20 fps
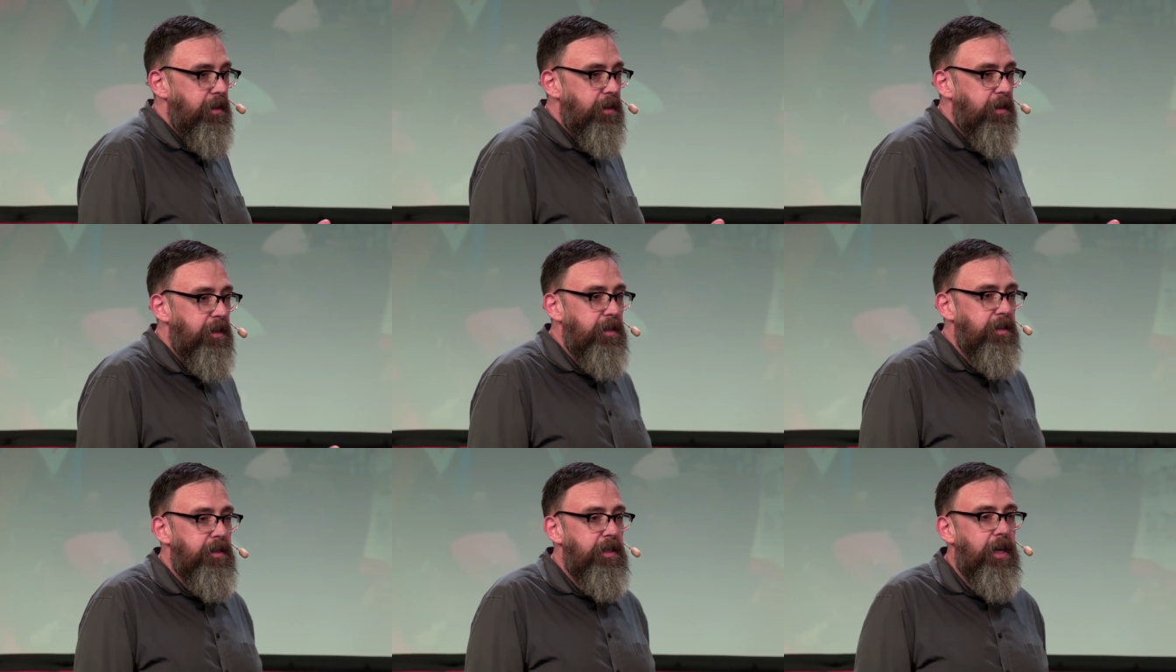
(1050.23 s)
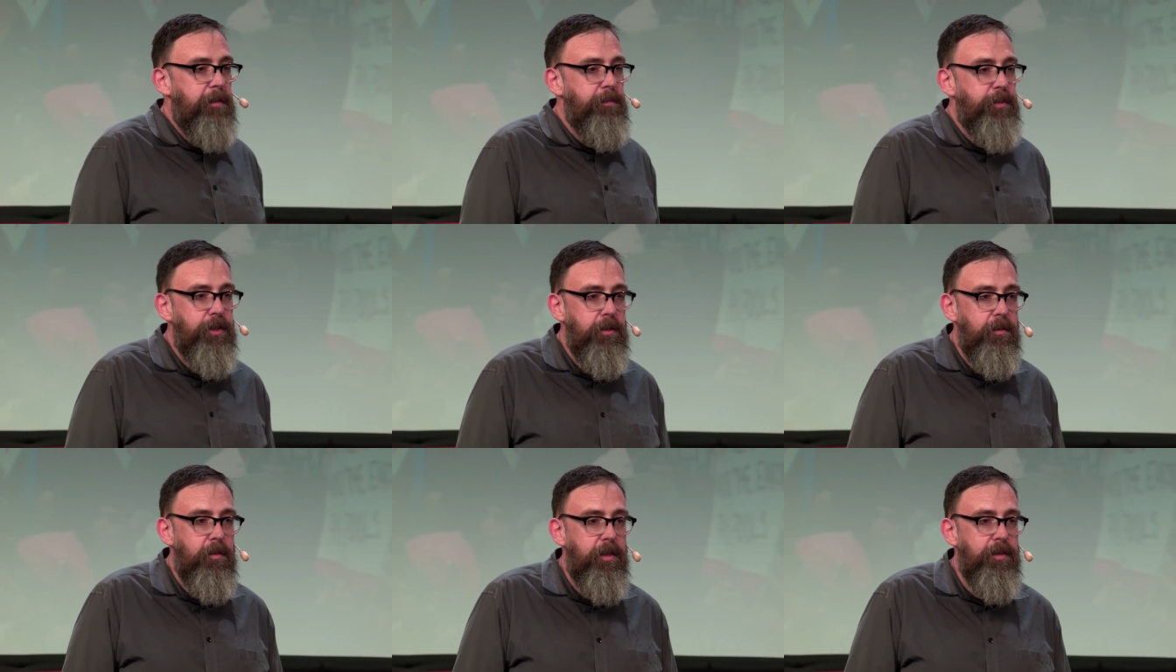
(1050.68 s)

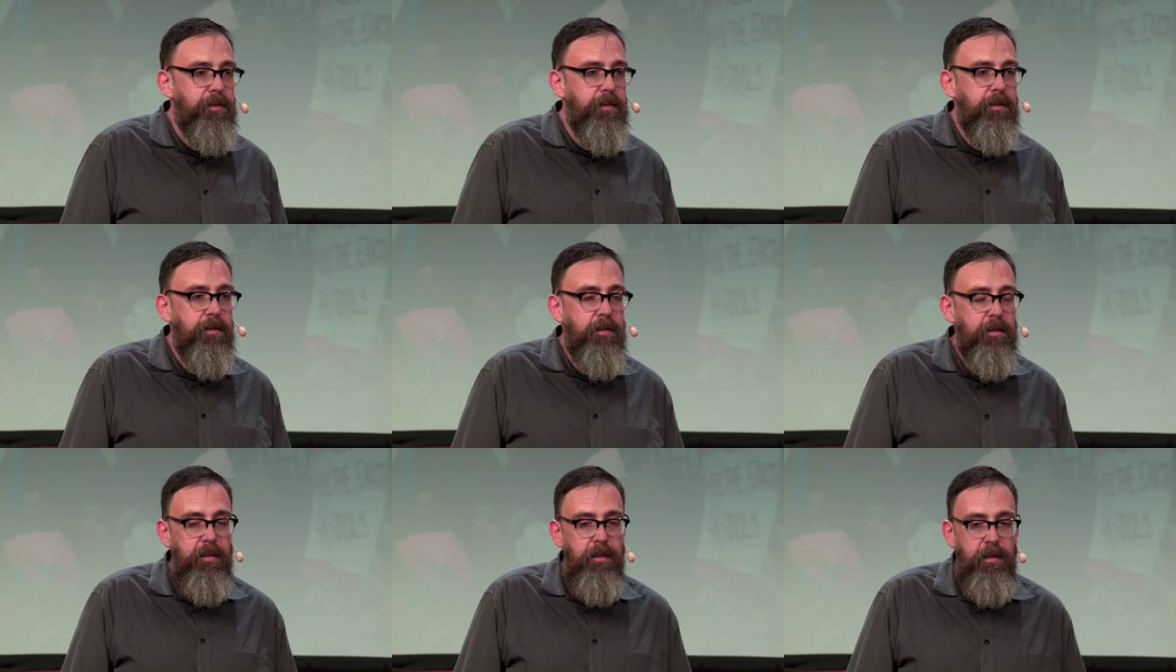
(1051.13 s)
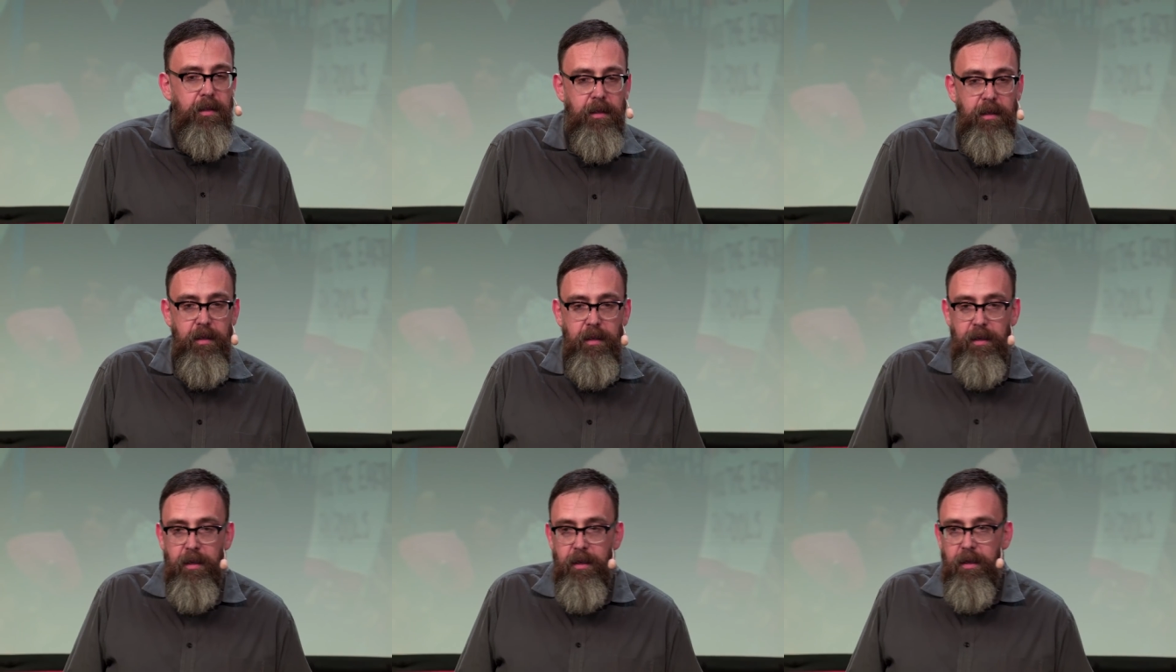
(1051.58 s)
contemptuous
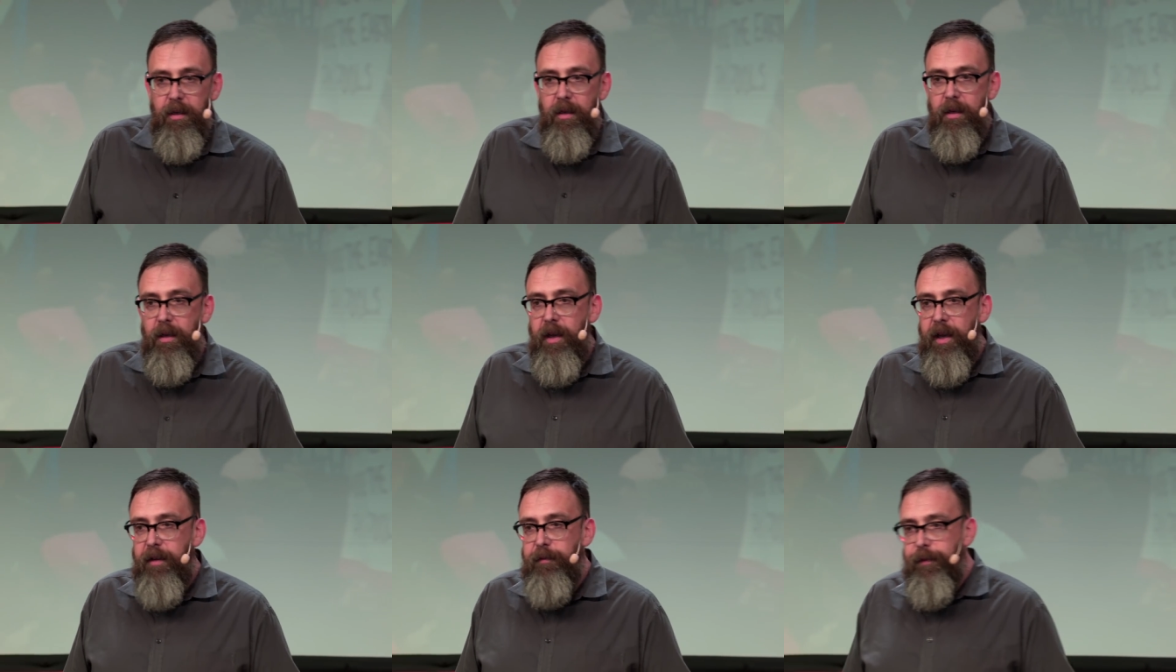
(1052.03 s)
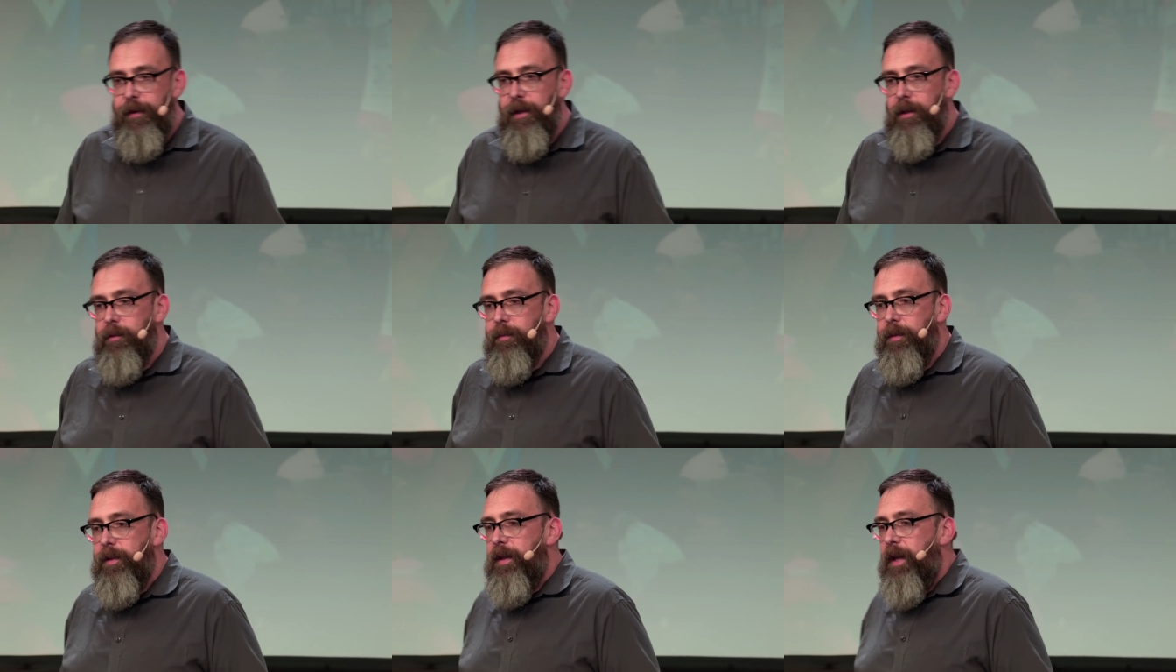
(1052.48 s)
and
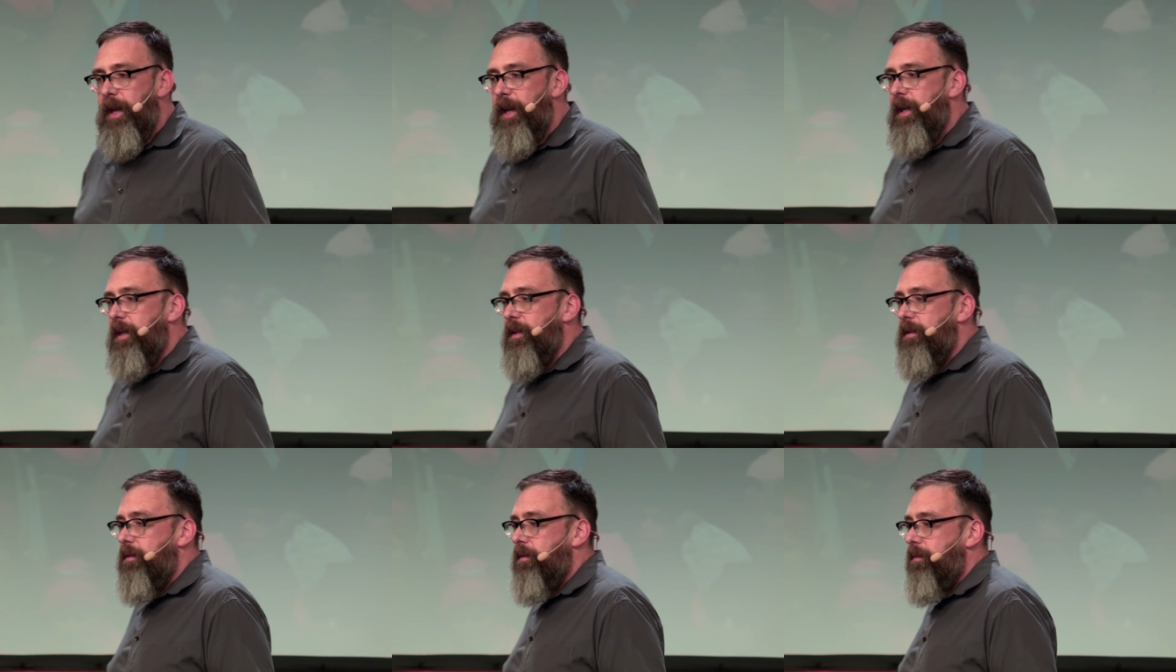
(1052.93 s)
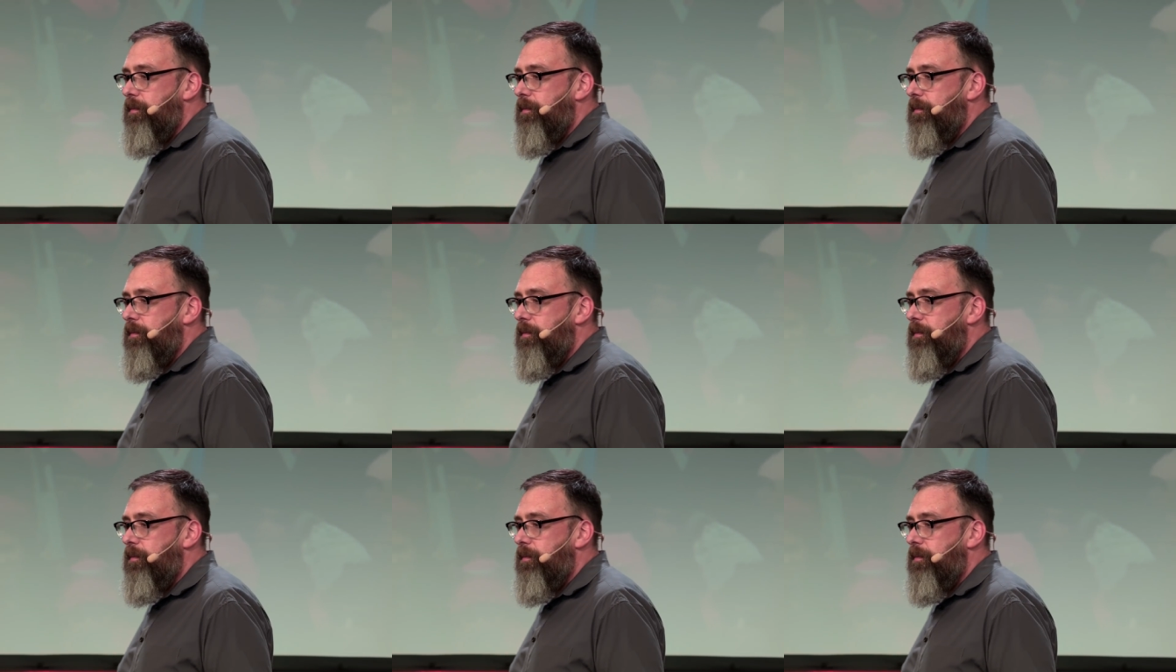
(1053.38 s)
filled with hate.